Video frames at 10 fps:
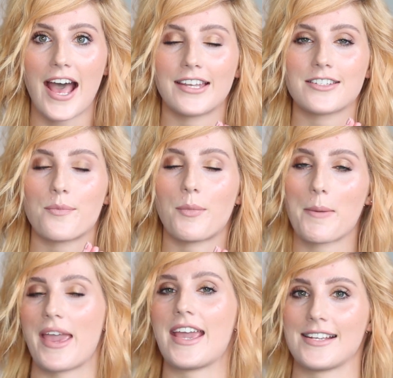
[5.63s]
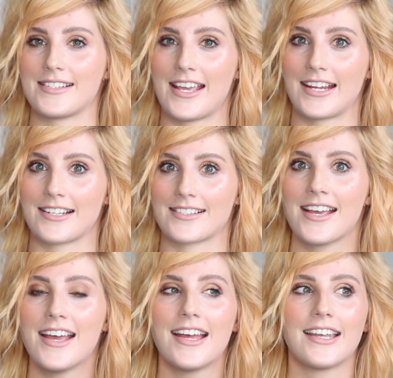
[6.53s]
and my piercings.
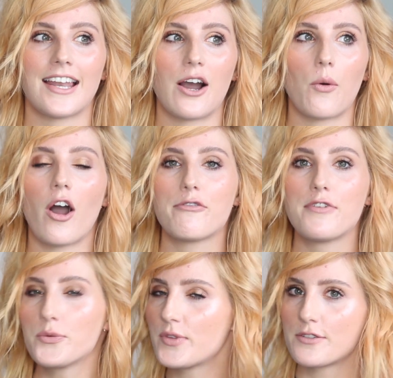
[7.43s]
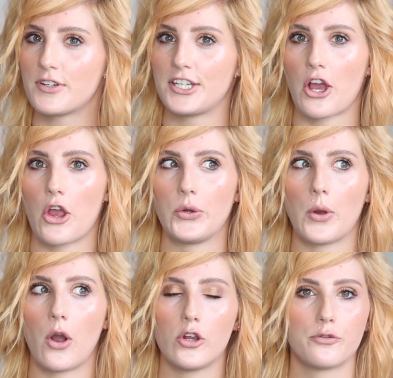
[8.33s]
Now, I filmed this
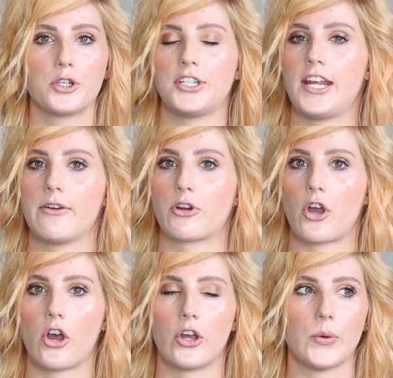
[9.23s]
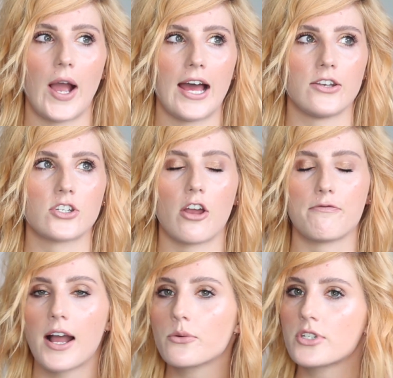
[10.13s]
video over a year ago and I
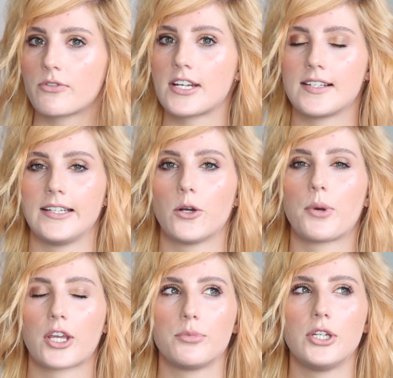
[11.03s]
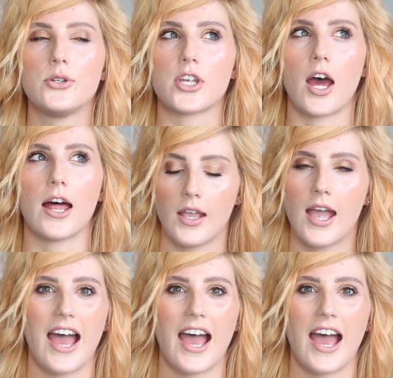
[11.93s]
found it recently on my computer.